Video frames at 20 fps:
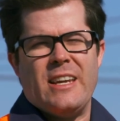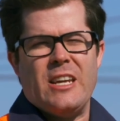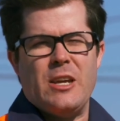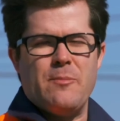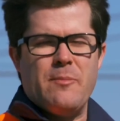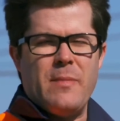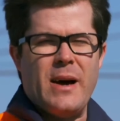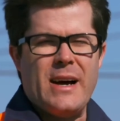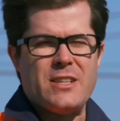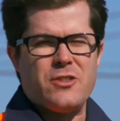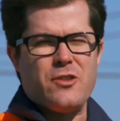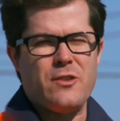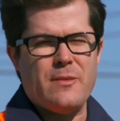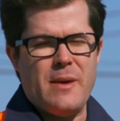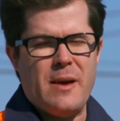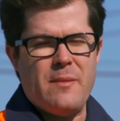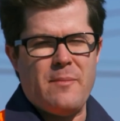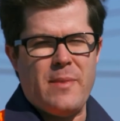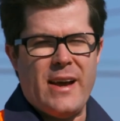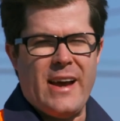You must
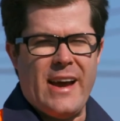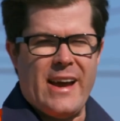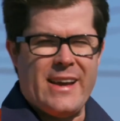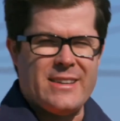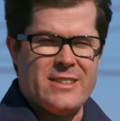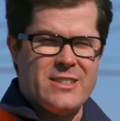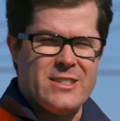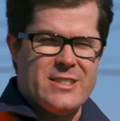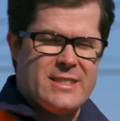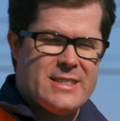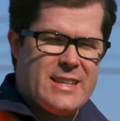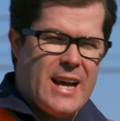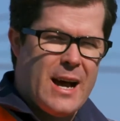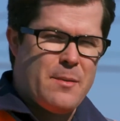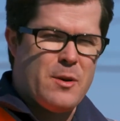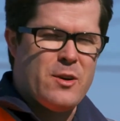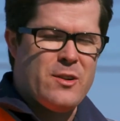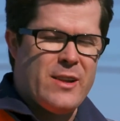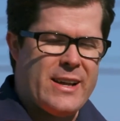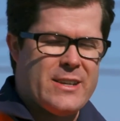remember and
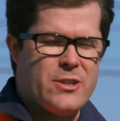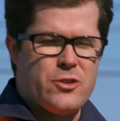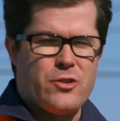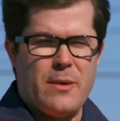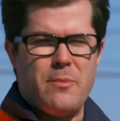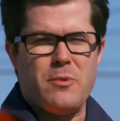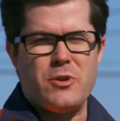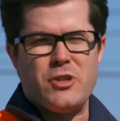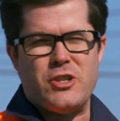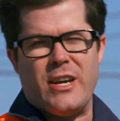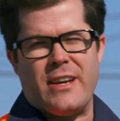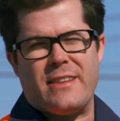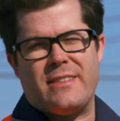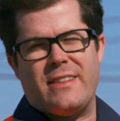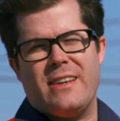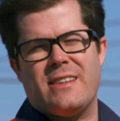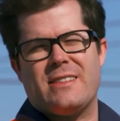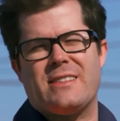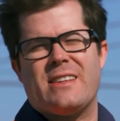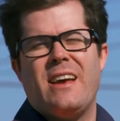double and triple check
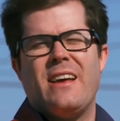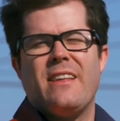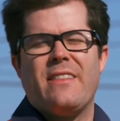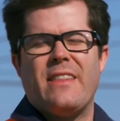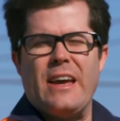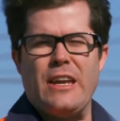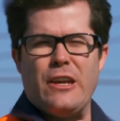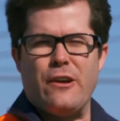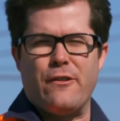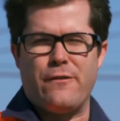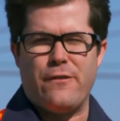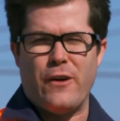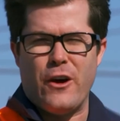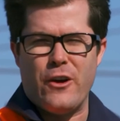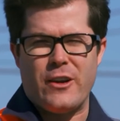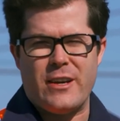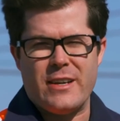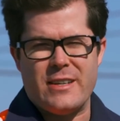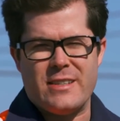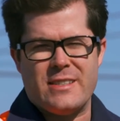this, that your
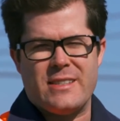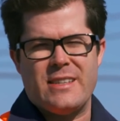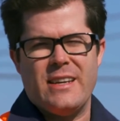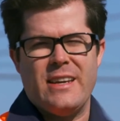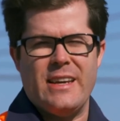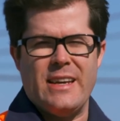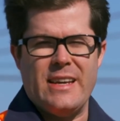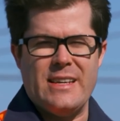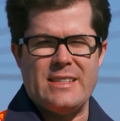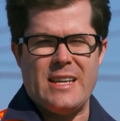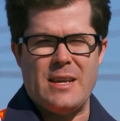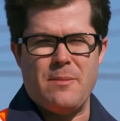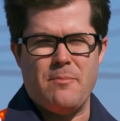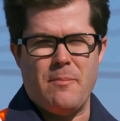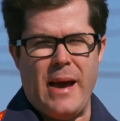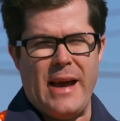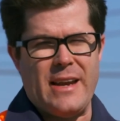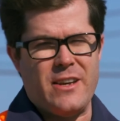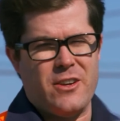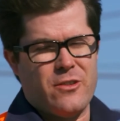focus is in
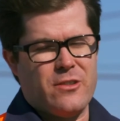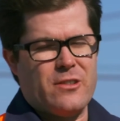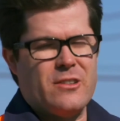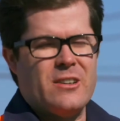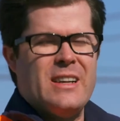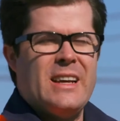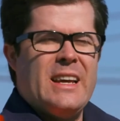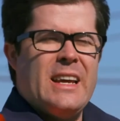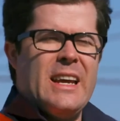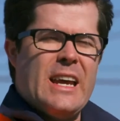manual.